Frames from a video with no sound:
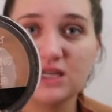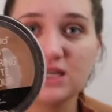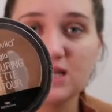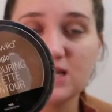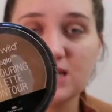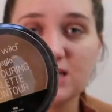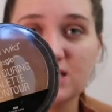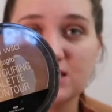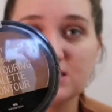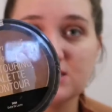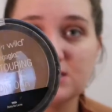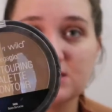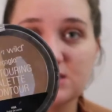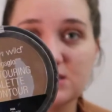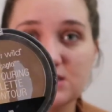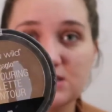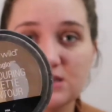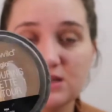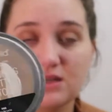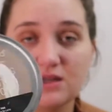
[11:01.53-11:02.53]

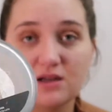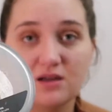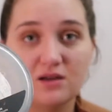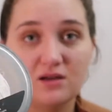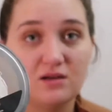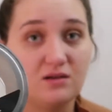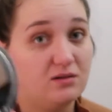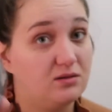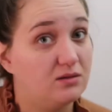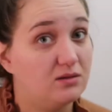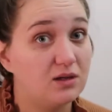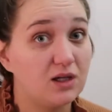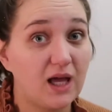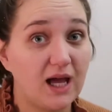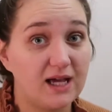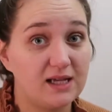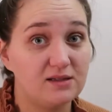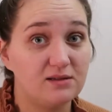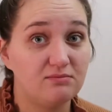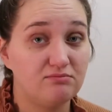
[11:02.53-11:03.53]
is,
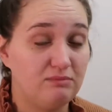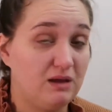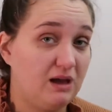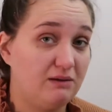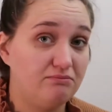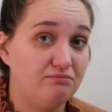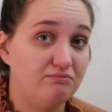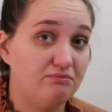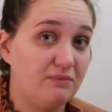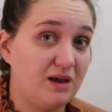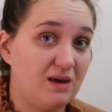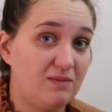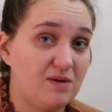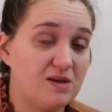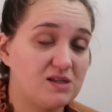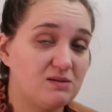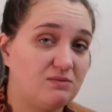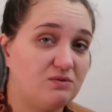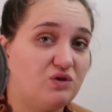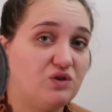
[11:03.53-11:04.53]
as maybe
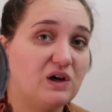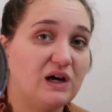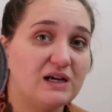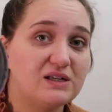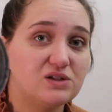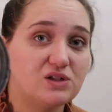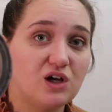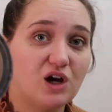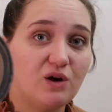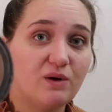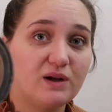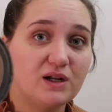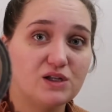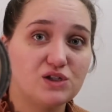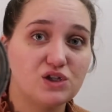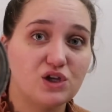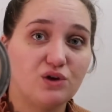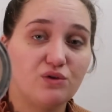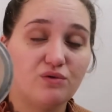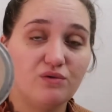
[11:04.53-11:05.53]
some of you guys know, it
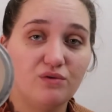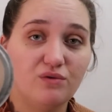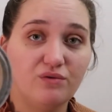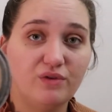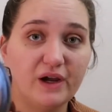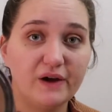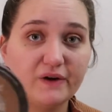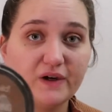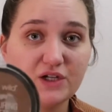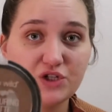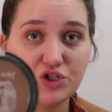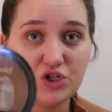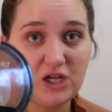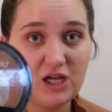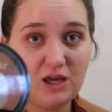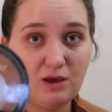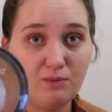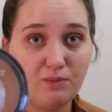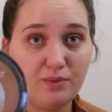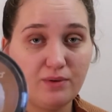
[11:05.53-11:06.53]
is very
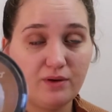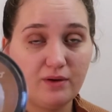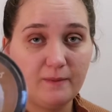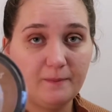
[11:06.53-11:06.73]
cheap.